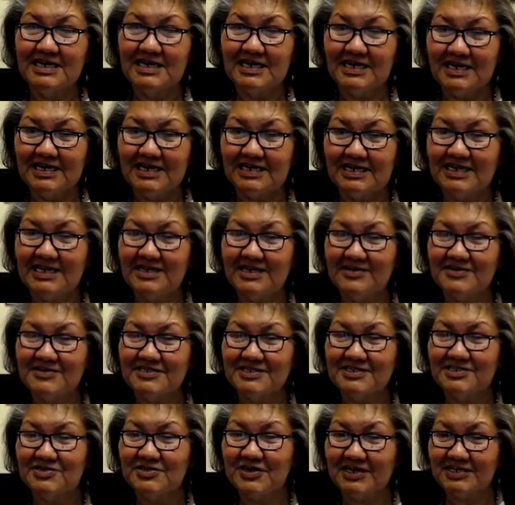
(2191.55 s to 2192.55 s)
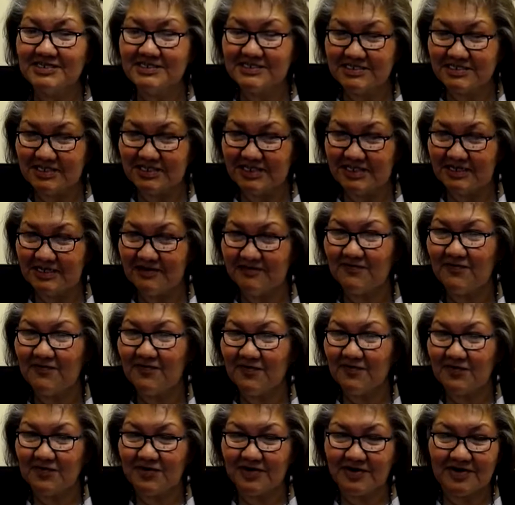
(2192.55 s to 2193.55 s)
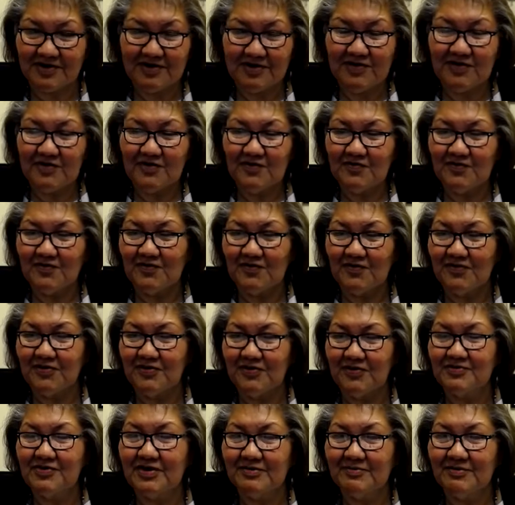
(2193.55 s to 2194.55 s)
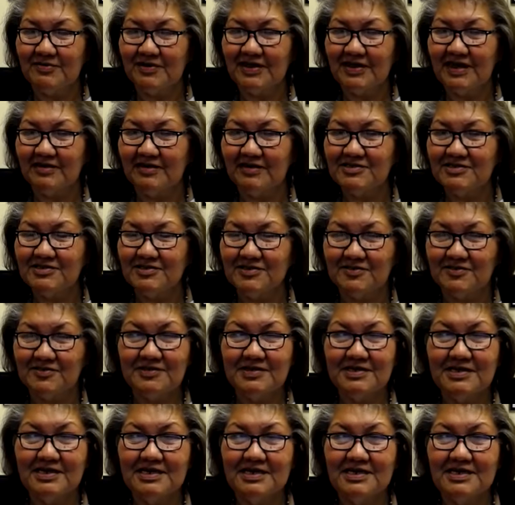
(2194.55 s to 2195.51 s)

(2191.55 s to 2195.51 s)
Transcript: and he used to translate for for the tribal council.